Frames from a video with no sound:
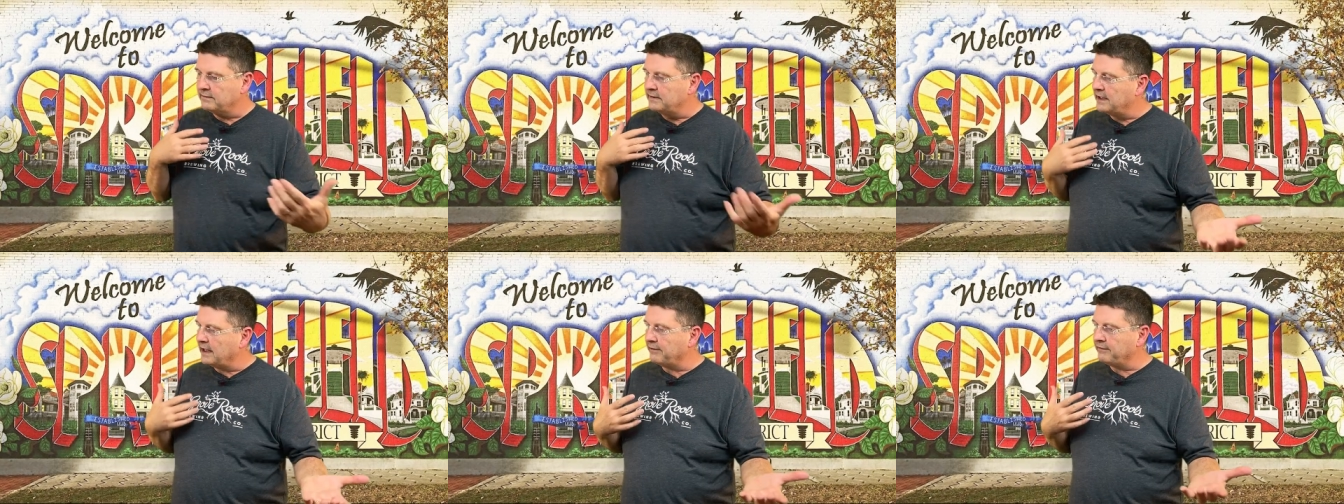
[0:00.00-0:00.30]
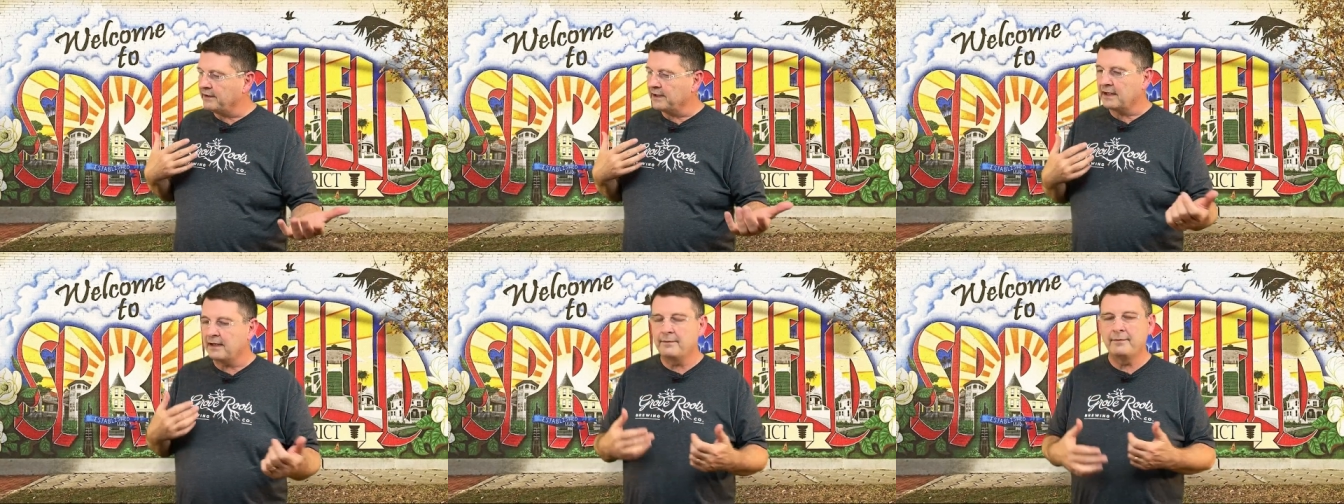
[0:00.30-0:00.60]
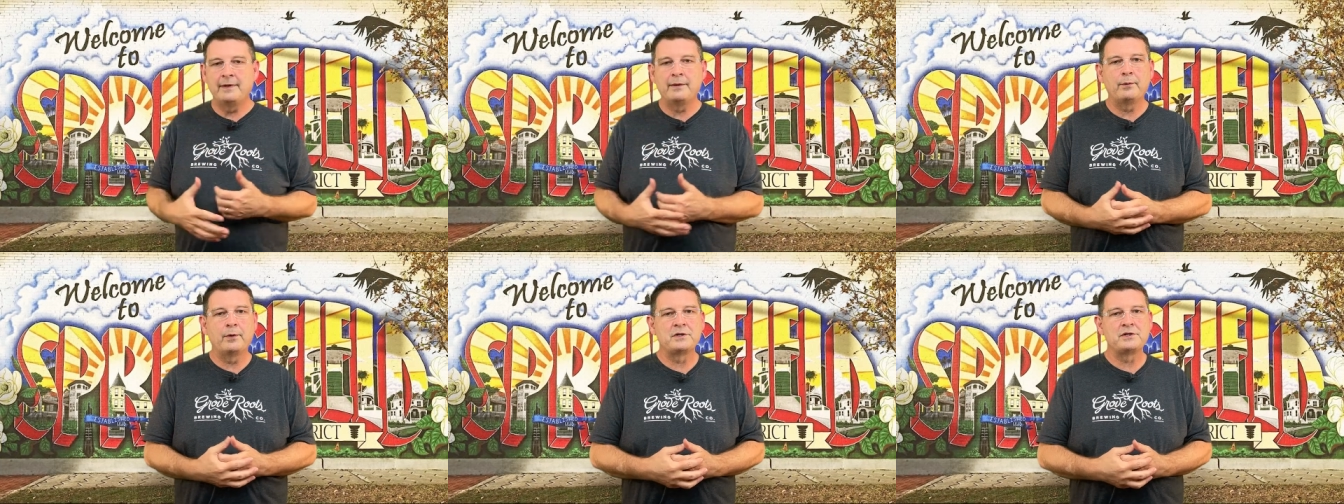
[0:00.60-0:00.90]
definitely give
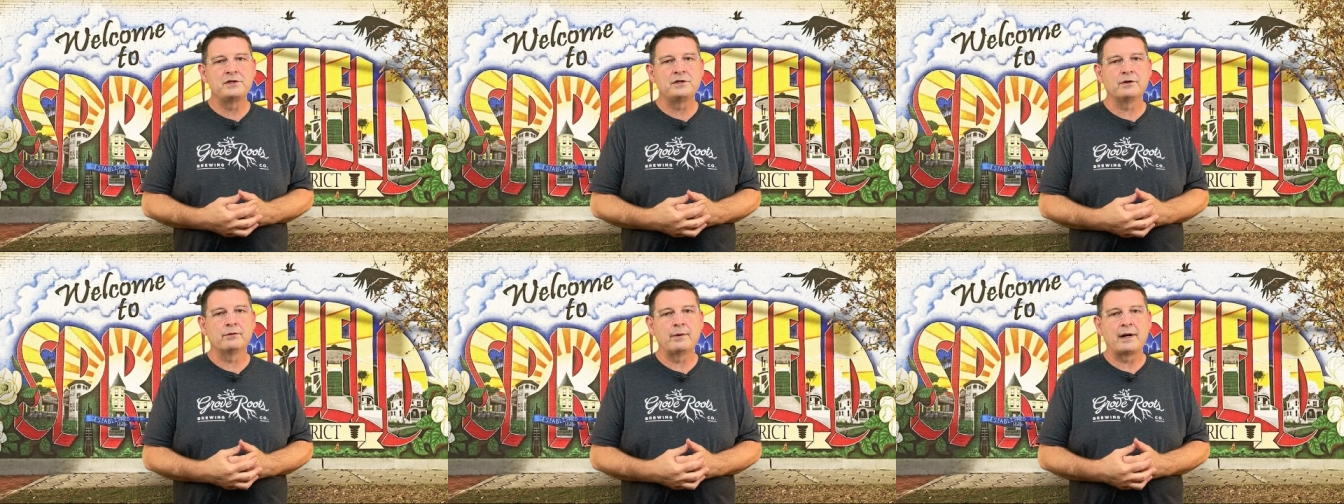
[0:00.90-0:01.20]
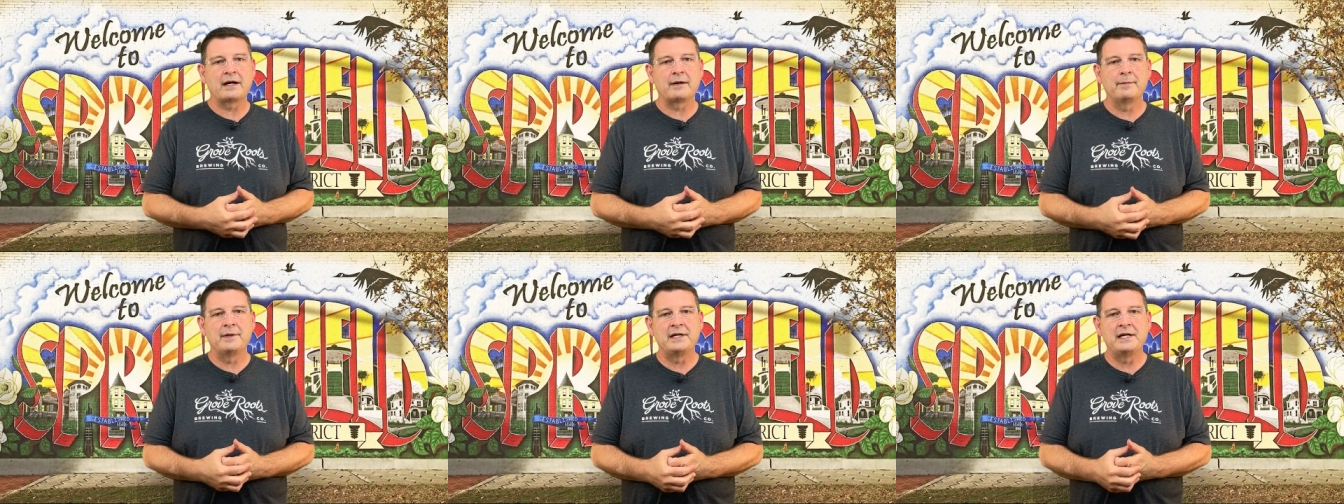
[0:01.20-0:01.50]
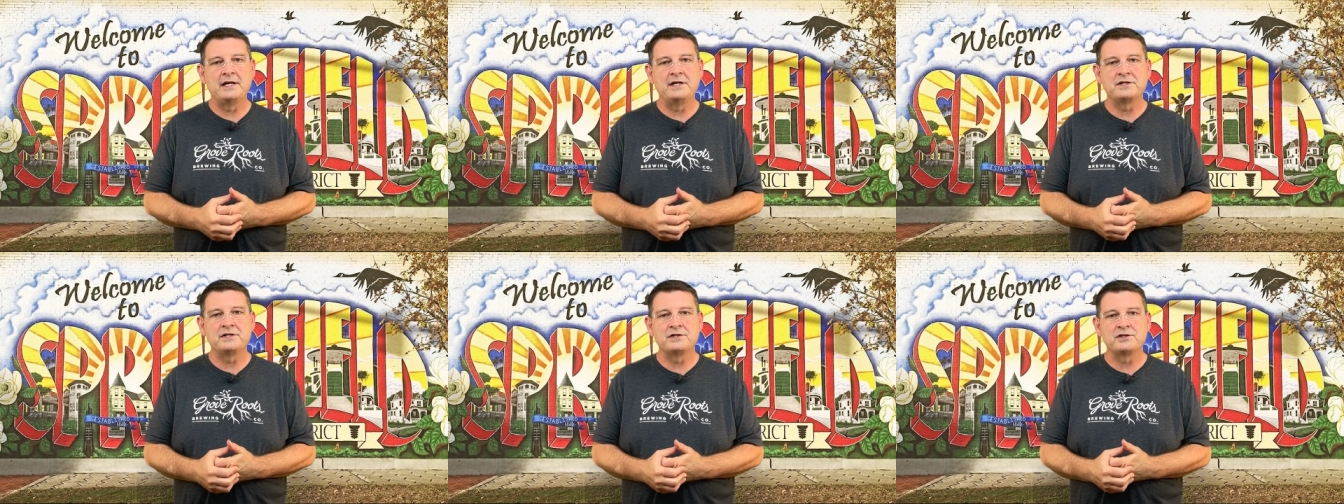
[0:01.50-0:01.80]
me what your
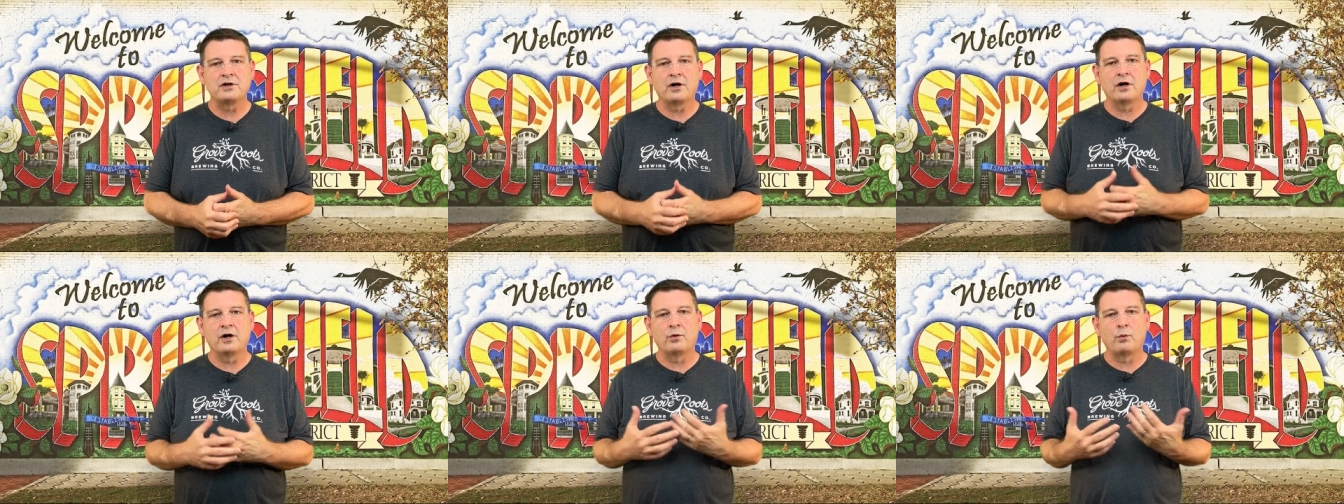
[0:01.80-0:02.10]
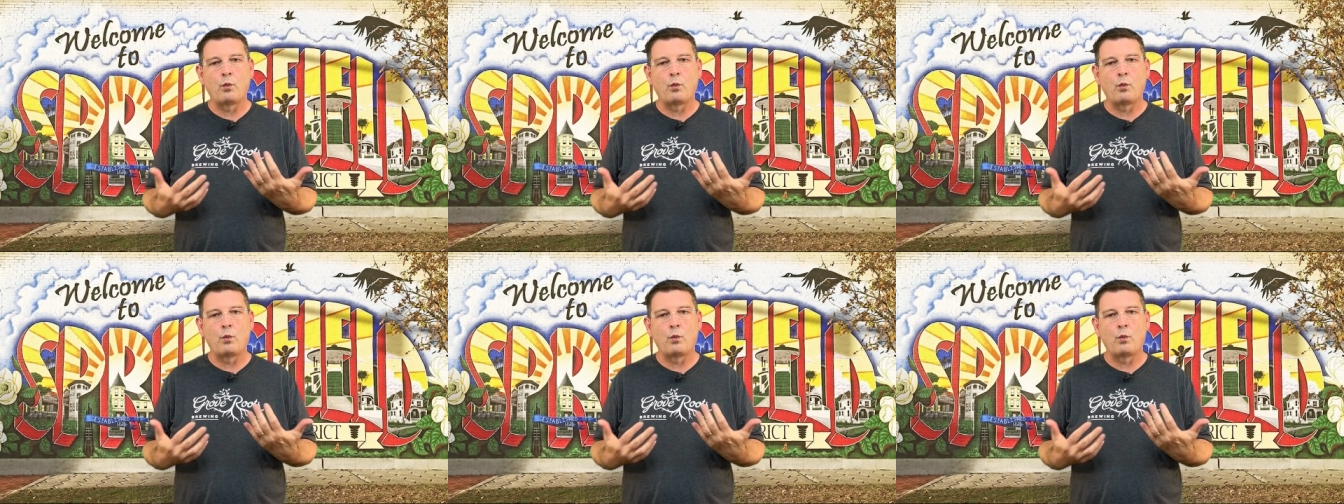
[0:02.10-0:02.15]
recommendations are